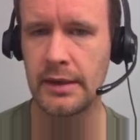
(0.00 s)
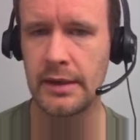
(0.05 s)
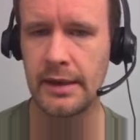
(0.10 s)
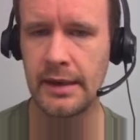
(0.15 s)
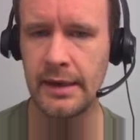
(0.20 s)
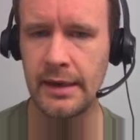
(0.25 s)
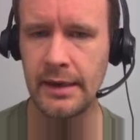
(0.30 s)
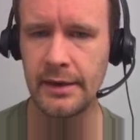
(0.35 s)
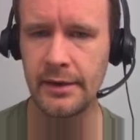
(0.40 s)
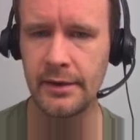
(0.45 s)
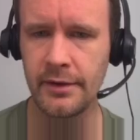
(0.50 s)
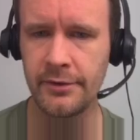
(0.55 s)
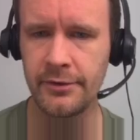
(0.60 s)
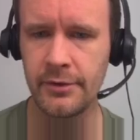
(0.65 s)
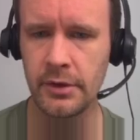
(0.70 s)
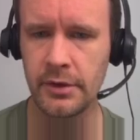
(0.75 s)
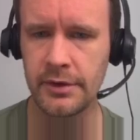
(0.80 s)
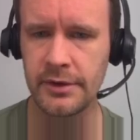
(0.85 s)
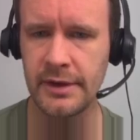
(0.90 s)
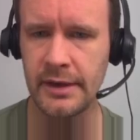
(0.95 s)
And if you
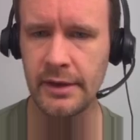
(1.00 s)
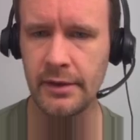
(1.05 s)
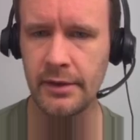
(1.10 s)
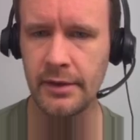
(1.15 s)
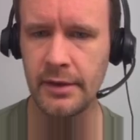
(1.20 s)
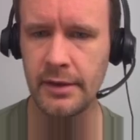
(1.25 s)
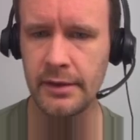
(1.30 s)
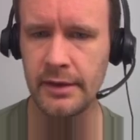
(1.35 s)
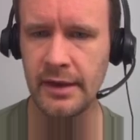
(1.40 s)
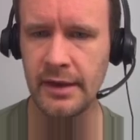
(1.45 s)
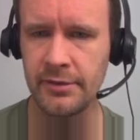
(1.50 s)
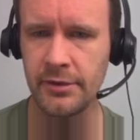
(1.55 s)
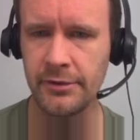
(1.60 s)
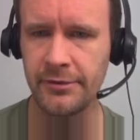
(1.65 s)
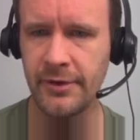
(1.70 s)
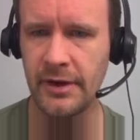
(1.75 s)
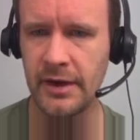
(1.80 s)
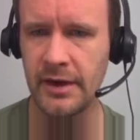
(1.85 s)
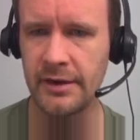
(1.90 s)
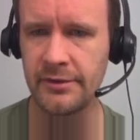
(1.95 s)
look down at level
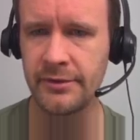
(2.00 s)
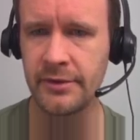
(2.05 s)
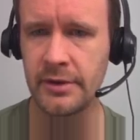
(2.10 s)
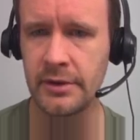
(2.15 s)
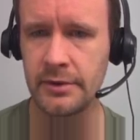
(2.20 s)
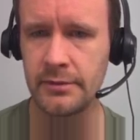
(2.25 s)
5,